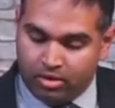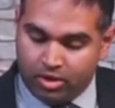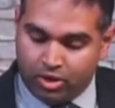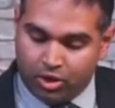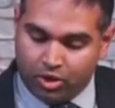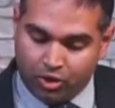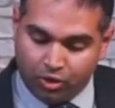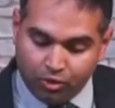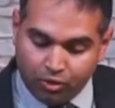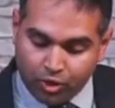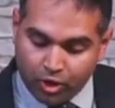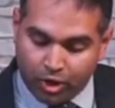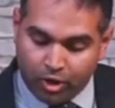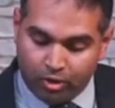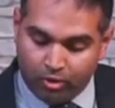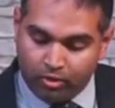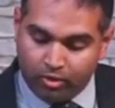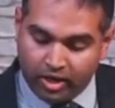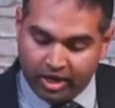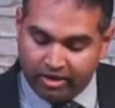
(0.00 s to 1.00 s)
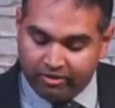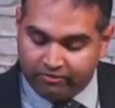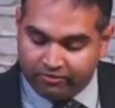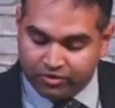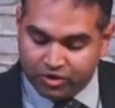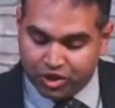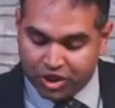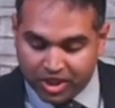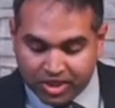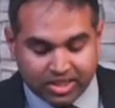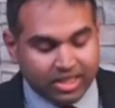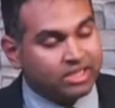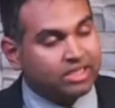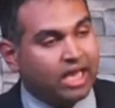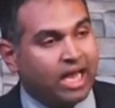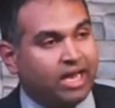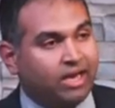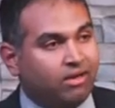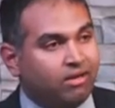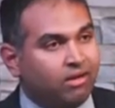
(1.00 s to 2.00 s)
You know, if Jesus
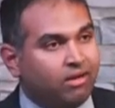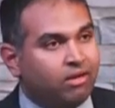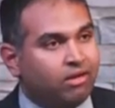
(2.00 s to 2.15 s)
had